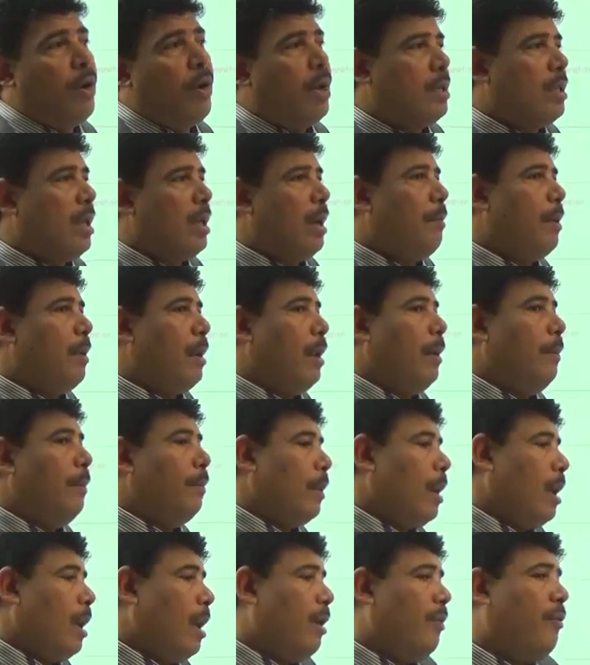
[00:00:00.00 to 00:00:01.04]
For
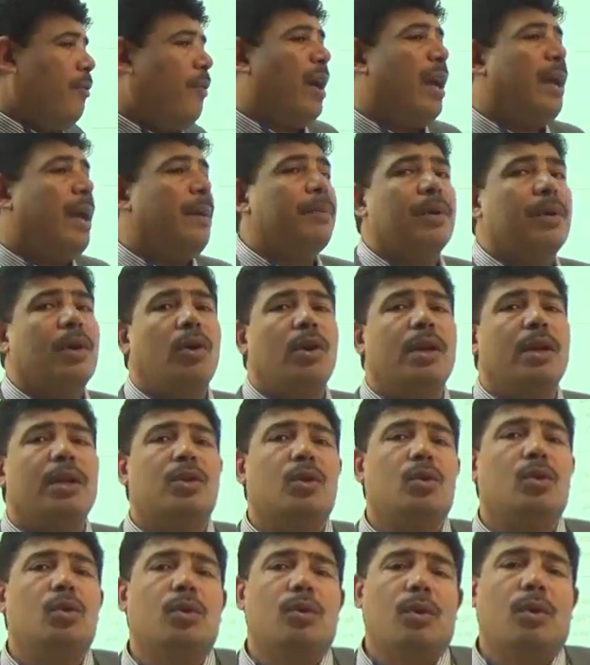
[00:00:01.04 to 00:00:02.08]
example, if I am
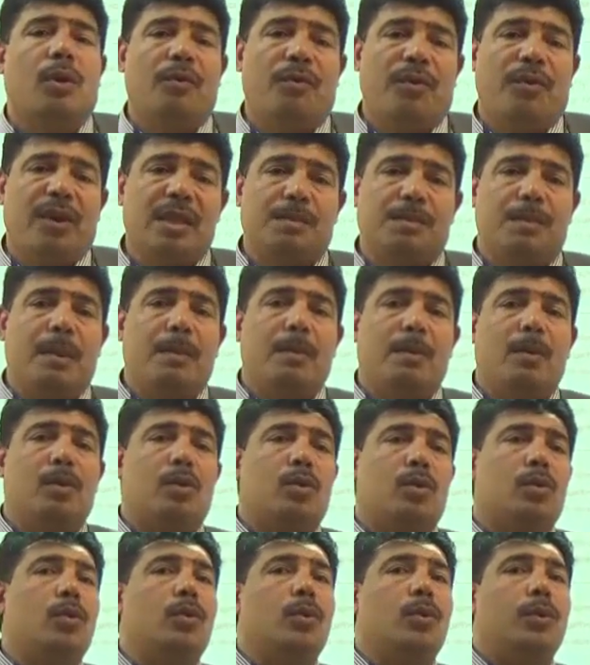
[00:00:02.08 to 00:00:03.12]
going to convince
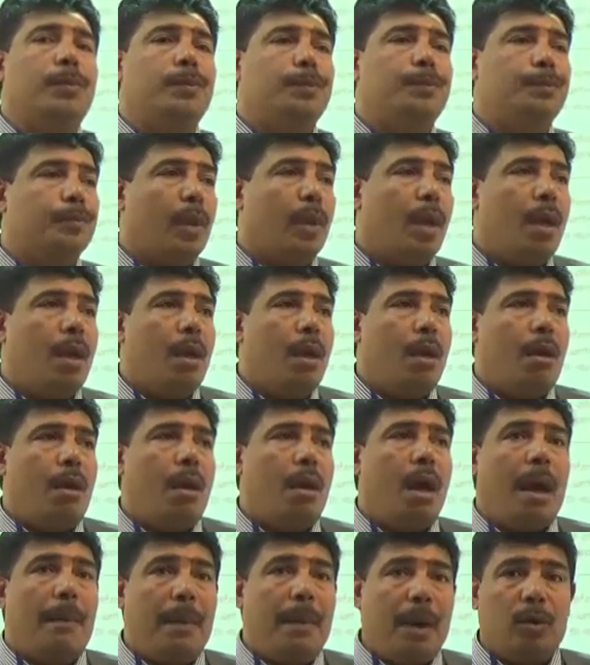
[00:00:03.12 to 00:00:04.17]
people to
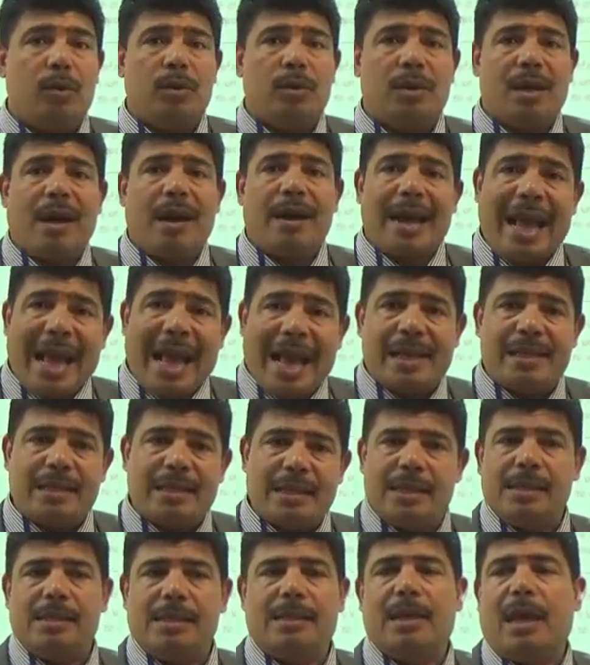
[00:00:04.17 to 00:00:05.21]
about car
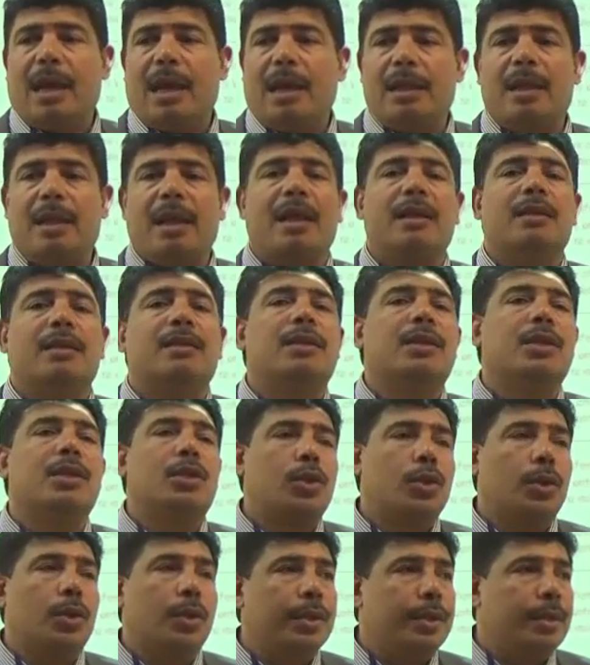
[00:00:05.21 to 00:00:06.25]
accidents and that
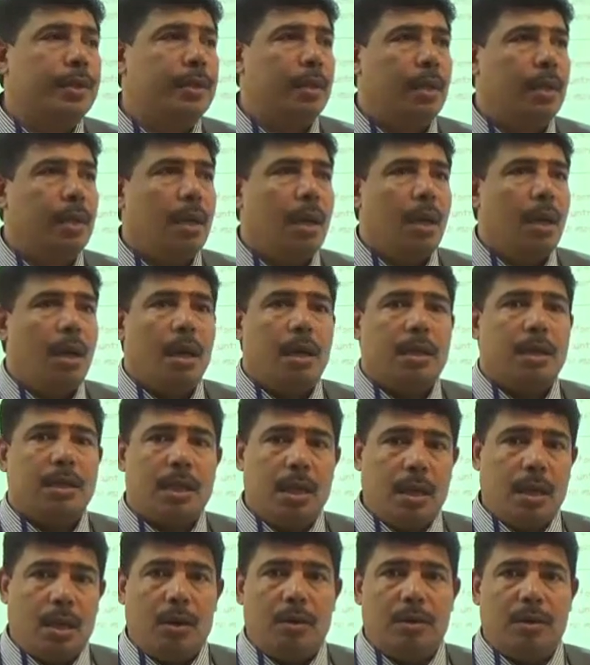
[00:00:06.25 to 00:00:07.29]
they should
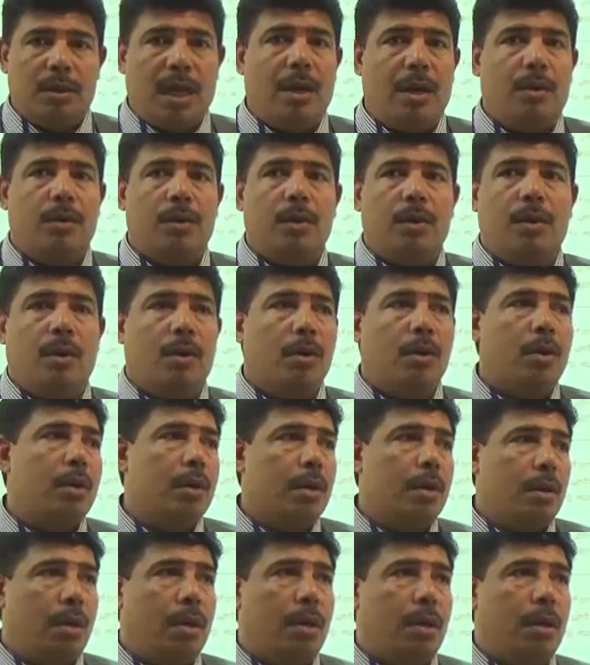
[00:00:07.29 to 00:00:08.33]
slow down
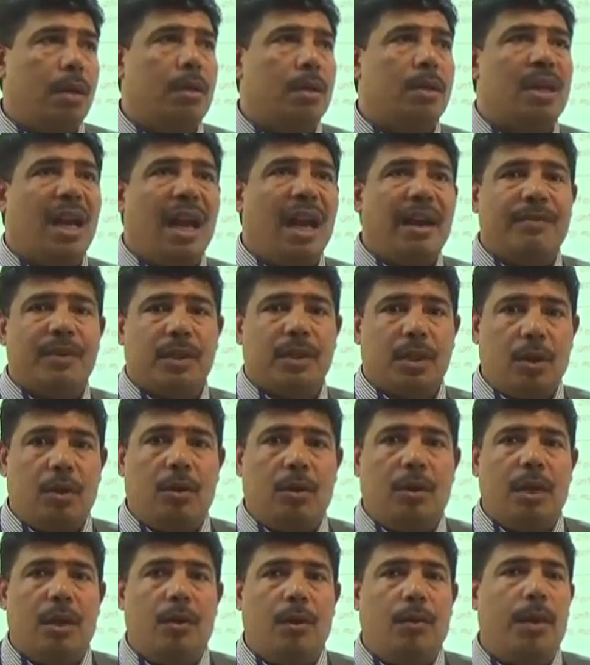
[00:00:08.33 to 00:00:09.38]
or drive
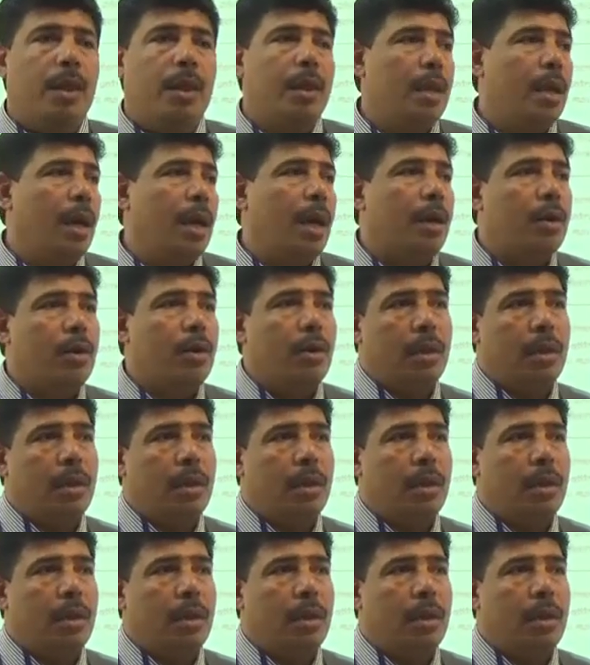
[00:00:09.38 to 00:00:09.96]
slowly when they